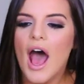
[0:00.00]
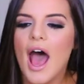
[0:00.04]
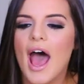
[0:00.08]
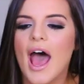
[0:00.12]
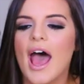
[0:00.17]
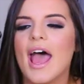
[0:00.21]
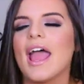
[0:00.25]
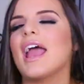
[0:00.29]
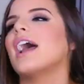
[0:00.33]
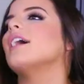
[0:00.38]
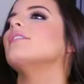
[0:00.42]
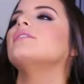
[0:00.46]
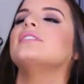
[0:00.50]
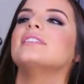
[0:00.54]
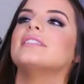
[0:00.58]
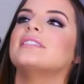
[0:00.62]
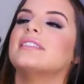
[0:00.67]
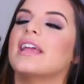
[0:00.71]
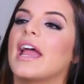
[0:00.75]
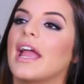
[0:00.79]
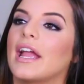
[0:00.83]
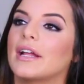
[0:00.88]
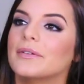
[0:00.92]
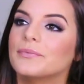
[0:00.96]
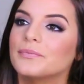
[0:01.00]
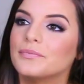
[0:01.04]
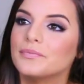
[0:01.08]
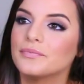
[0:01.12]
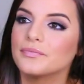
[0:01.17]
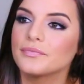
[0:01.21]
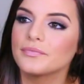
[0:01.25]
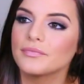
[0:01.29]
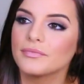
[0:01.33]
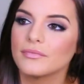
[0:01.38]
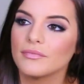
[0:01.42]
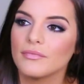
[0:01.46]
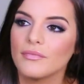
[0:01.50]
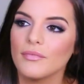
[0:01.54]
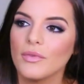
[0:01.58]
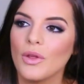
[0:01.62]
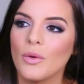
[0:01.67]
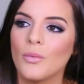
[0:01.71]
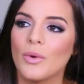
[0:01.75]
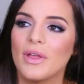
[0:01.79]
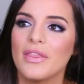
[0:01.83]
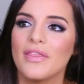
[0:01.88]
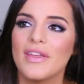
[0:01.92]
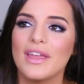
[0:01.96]
I have to say,
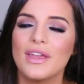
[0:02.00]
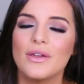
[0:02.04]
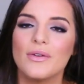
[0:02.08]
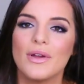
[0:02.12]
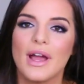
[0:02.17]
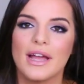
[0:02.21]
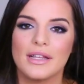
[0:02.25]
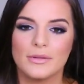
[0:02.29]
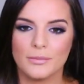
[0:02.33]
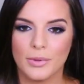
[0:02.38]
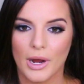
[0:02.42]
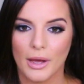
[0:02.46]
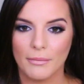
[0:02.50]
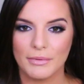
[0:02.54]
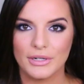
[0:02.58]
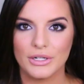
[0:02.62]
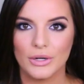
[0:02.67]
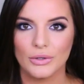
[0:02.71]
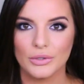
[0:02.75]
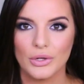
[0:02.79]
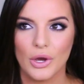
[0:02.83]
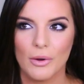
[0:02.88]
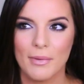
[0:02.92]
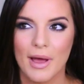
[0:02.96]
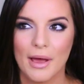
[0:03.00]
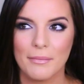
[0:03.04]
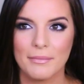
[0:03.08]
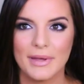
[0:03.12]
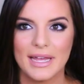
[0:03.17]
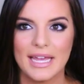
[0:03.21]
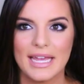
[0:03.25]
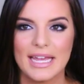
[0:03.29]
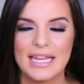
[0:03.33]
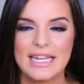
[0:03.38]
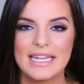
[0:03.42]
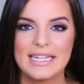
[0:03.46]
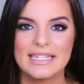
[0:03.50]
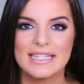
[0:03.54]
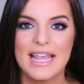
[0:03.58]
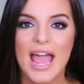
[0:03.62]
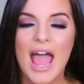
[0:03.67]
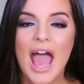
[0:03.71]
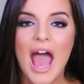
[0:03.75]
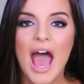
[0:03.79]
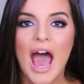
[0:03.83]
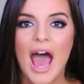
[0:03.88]
one thing you guys probably don't know about me is